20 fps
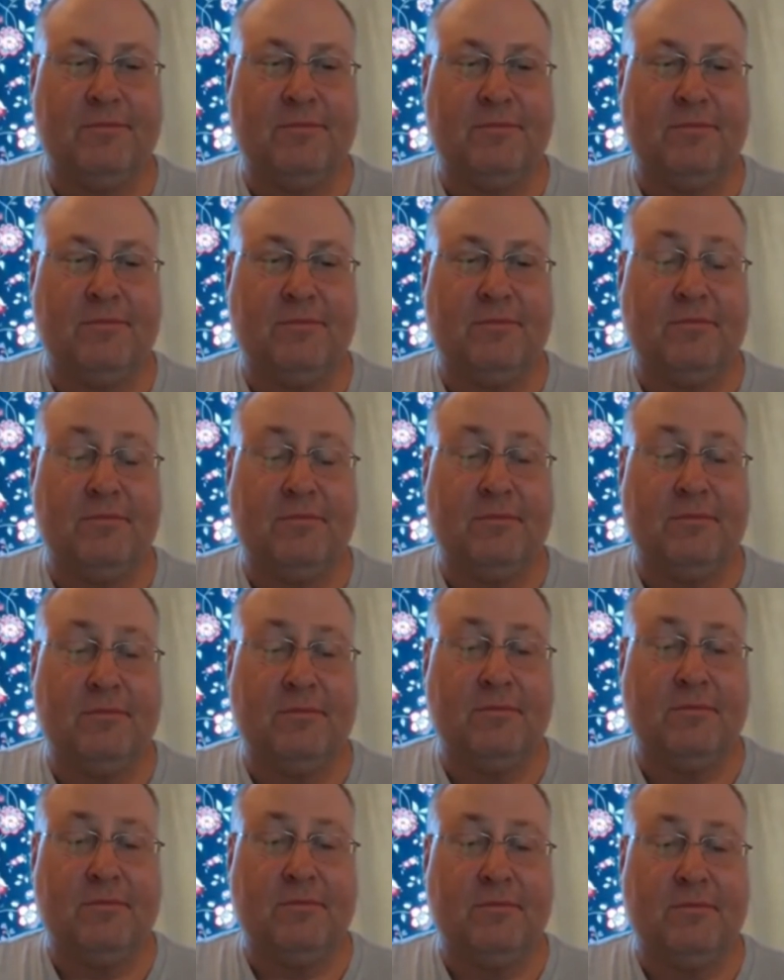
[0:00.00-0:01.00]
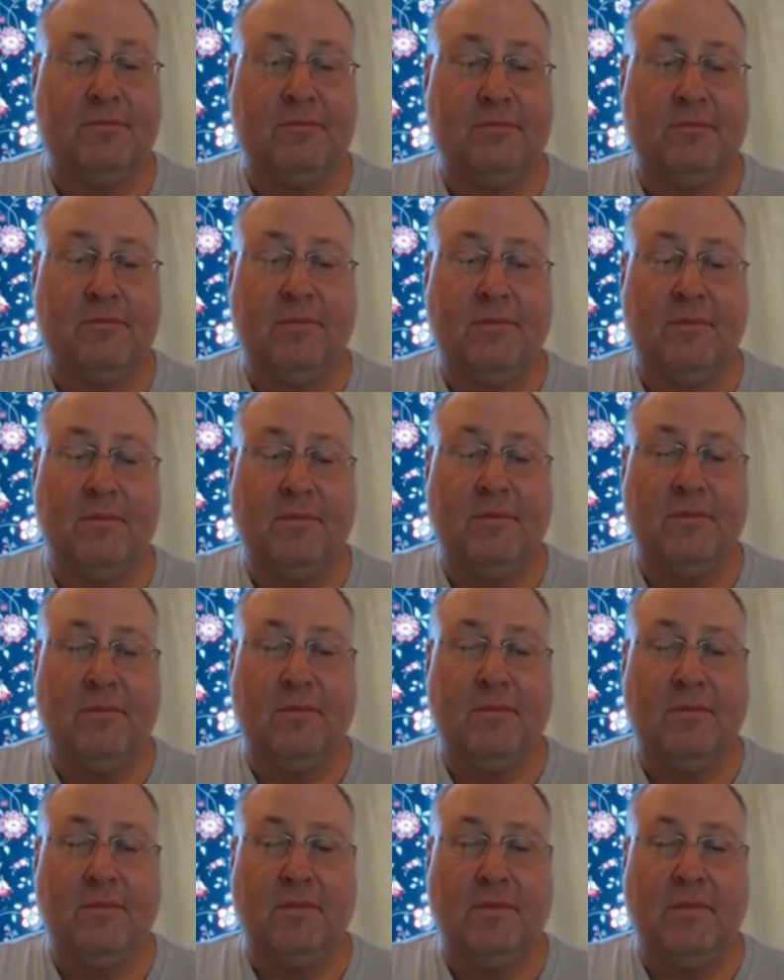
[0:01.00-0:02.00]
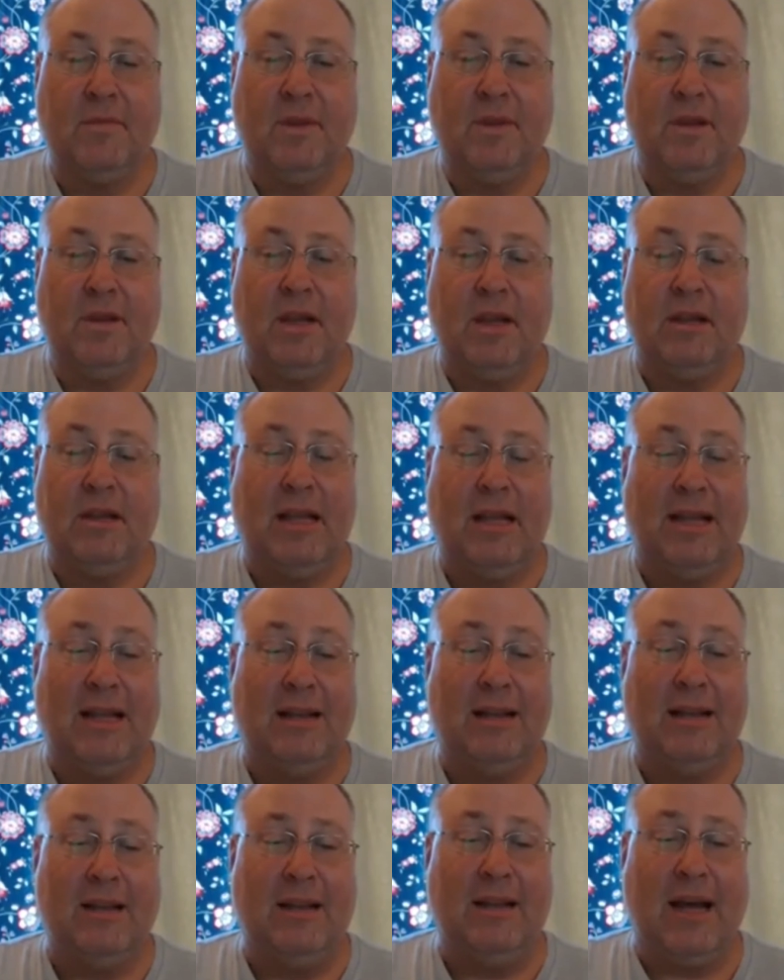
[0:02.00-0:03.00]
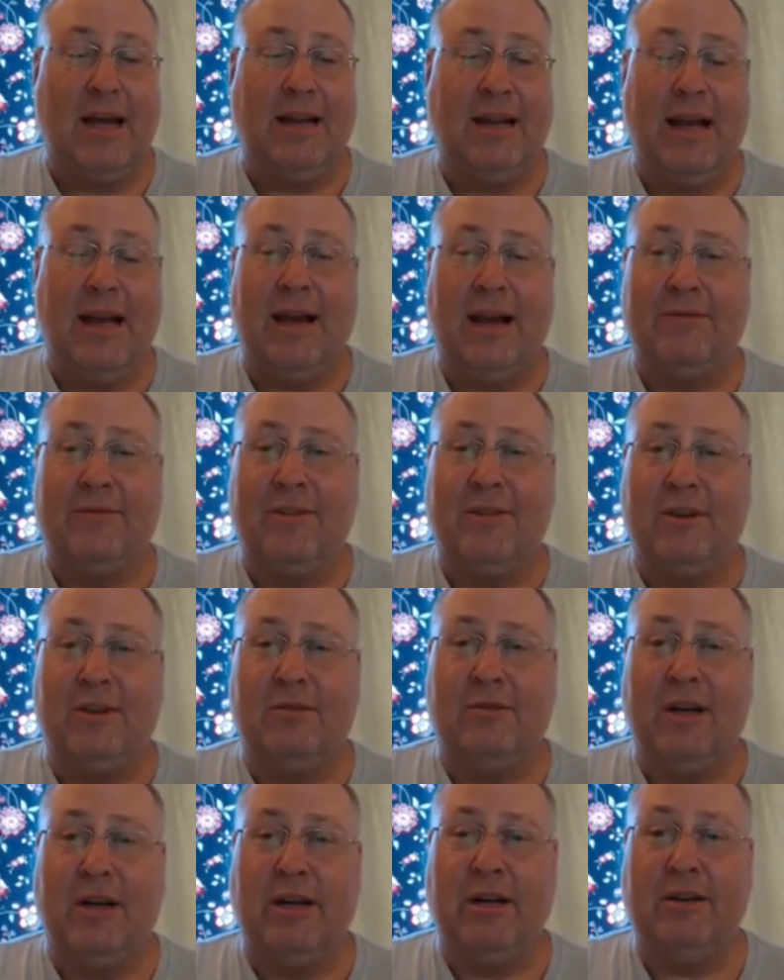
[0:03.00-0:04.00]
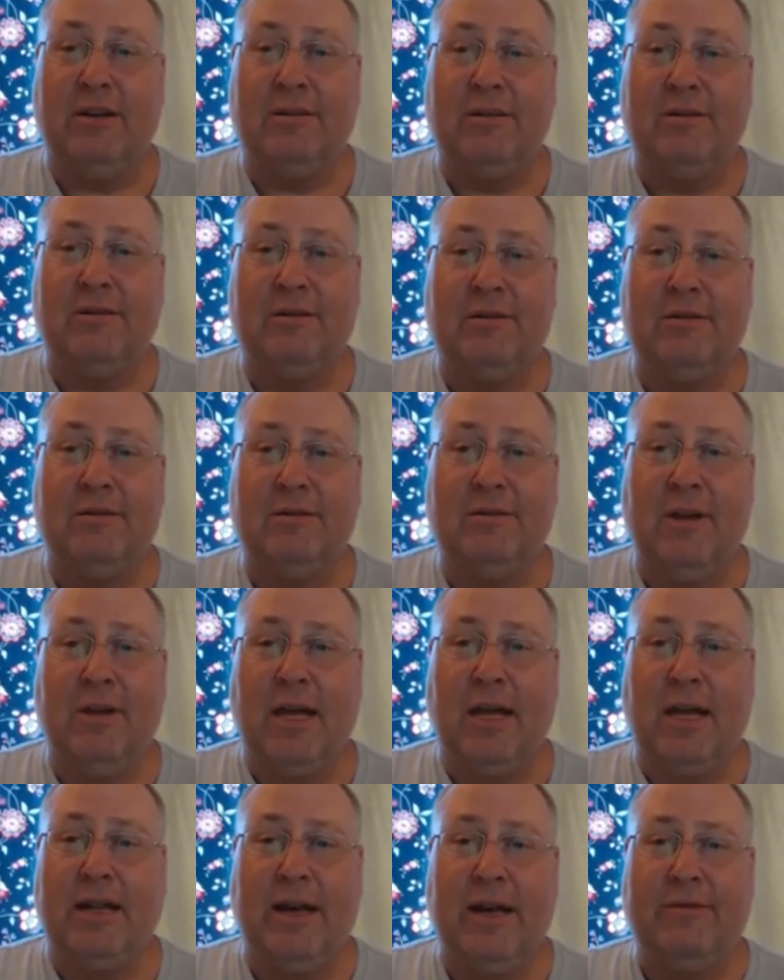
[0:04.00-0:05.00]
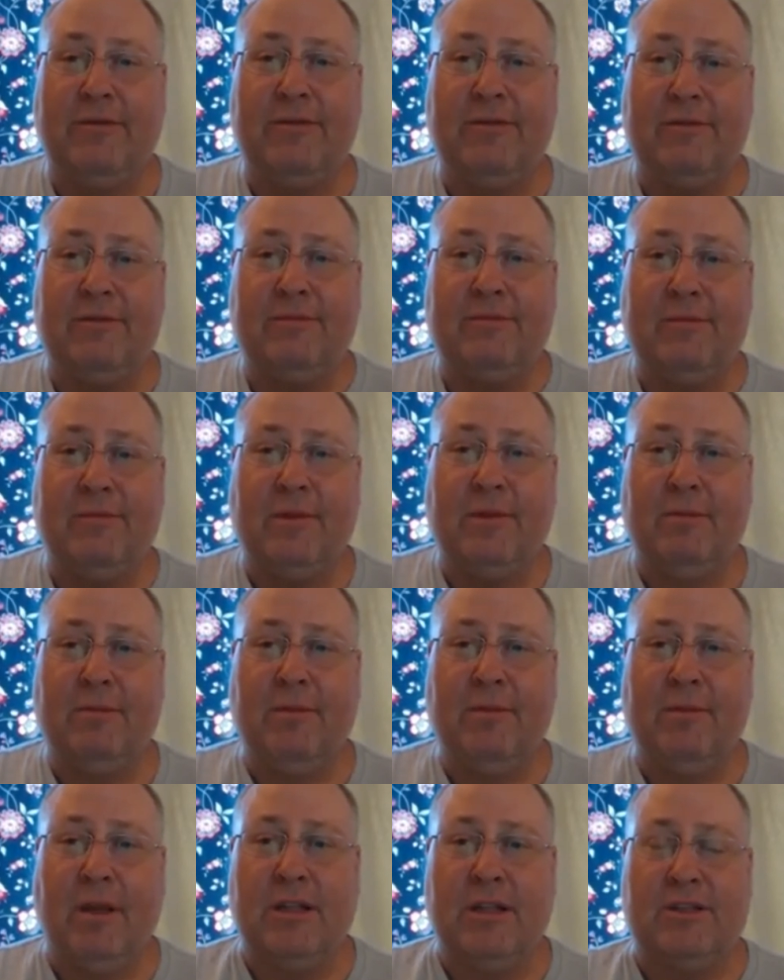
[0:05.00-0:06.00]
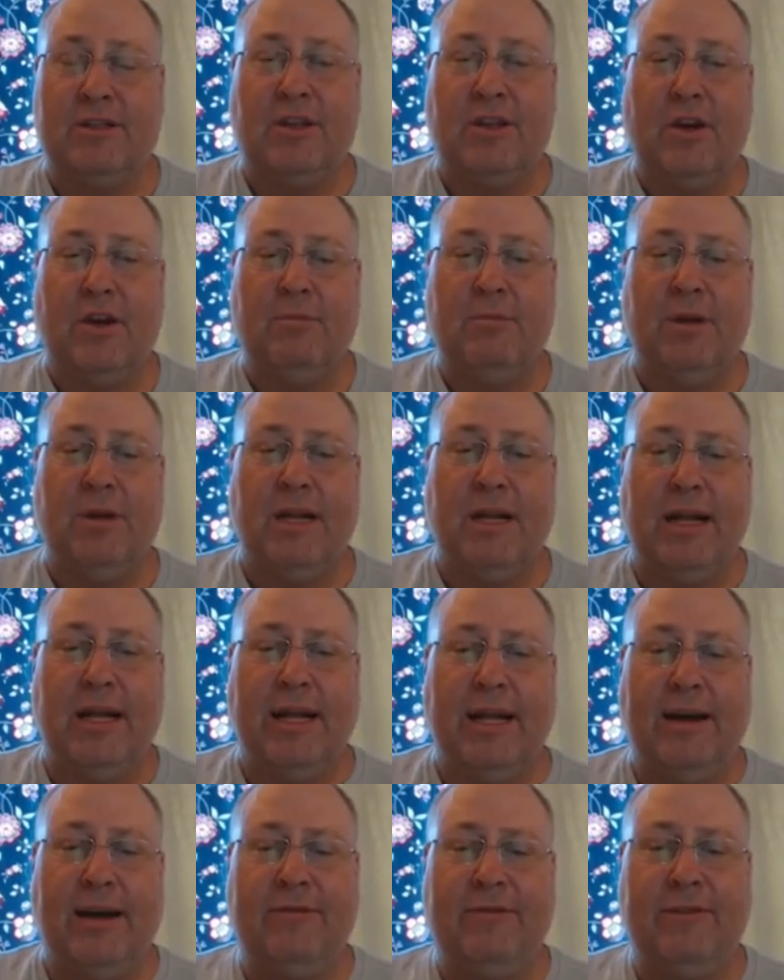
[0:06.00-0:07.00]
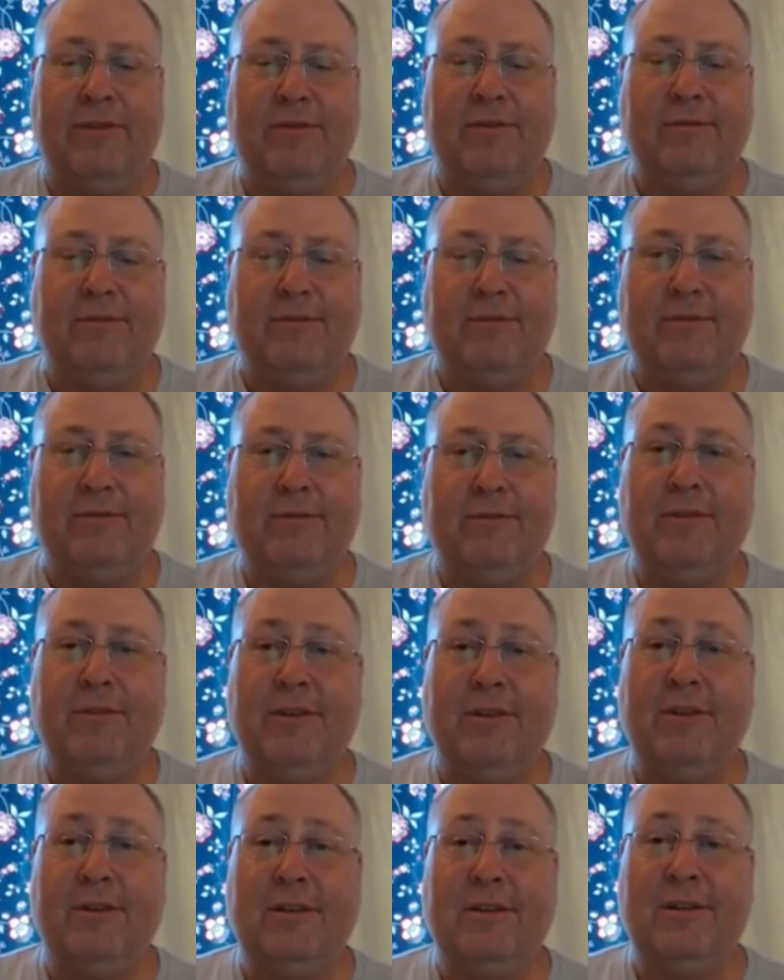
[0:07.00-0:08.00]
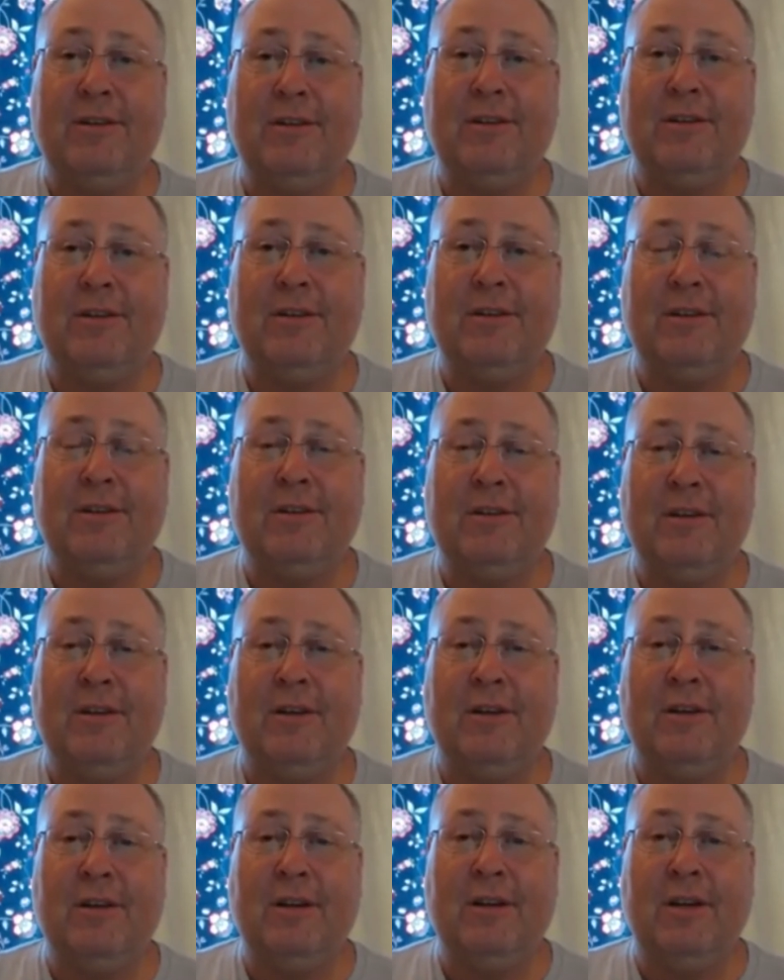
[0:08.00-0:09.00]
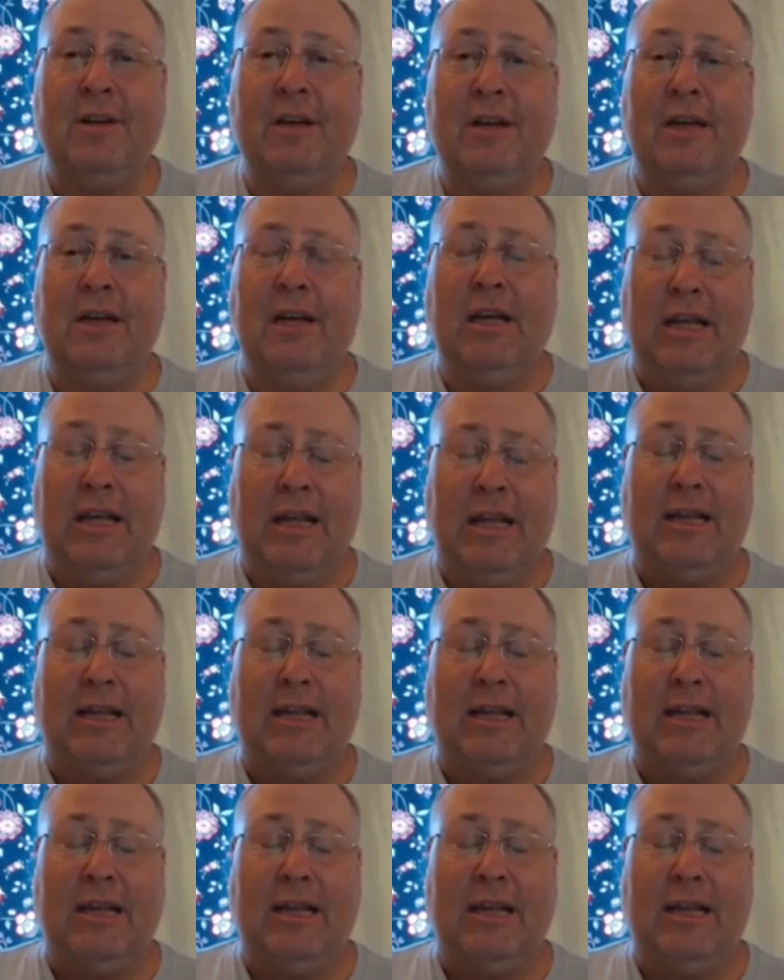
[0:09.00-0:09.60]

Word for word: That's good. That's not bad. That's not like not uh, half though, right? Huh? Not half. It's good, but not half. Uh, it's luck roll, you see. Yes.